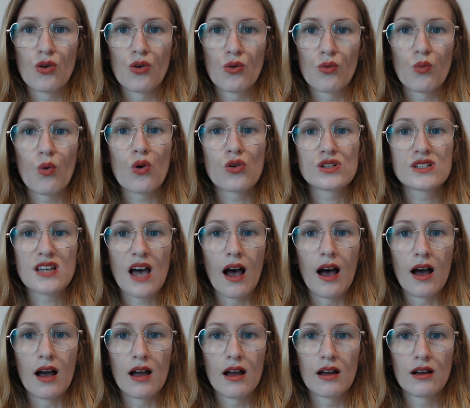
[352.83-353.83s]

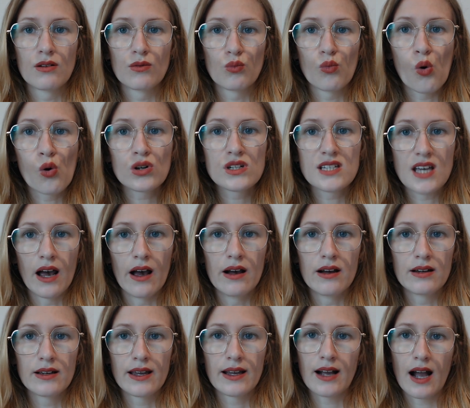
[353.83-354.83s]
water,
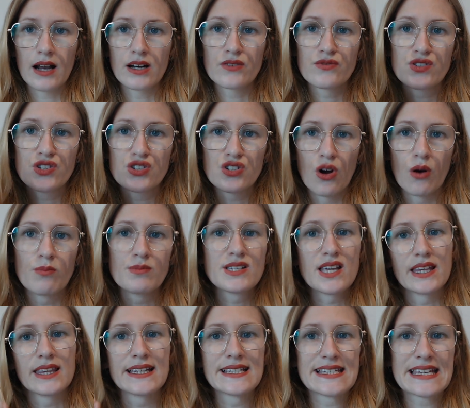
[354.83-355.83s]
water. It kind of stops
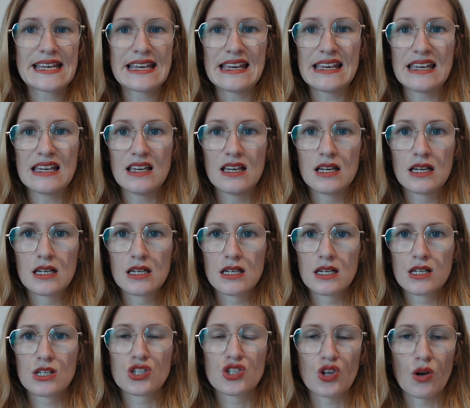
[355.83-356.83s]
at the T,
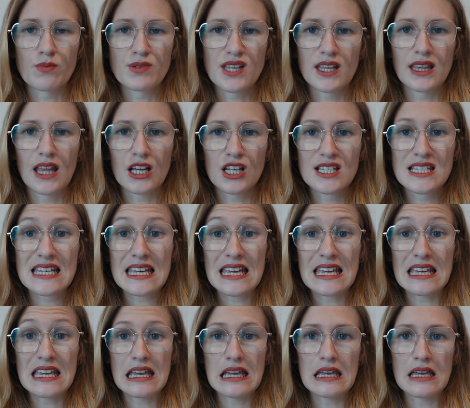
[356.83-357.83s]
stops at the
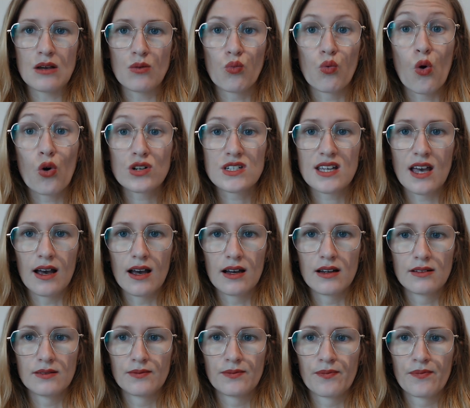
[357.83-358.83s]
TE, water.
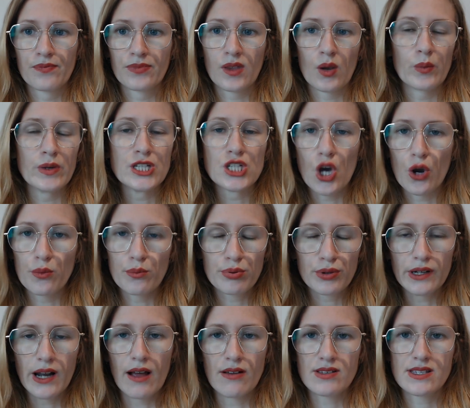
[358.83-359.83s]
We don't
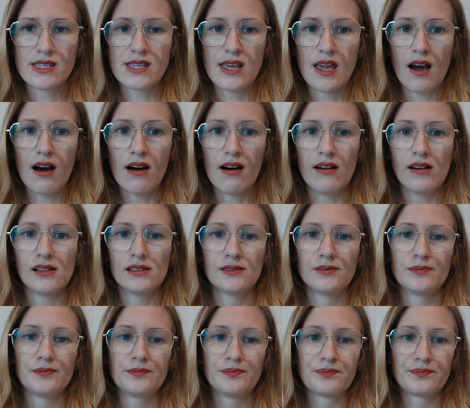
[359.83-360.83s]
pronounce the R.
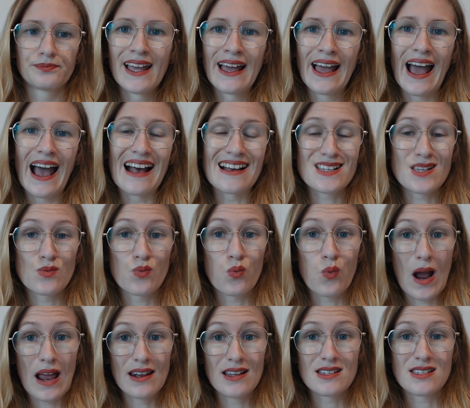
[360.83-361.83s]
As
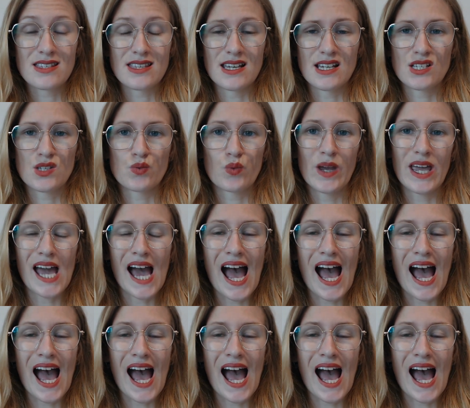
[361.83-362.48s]
well as this, we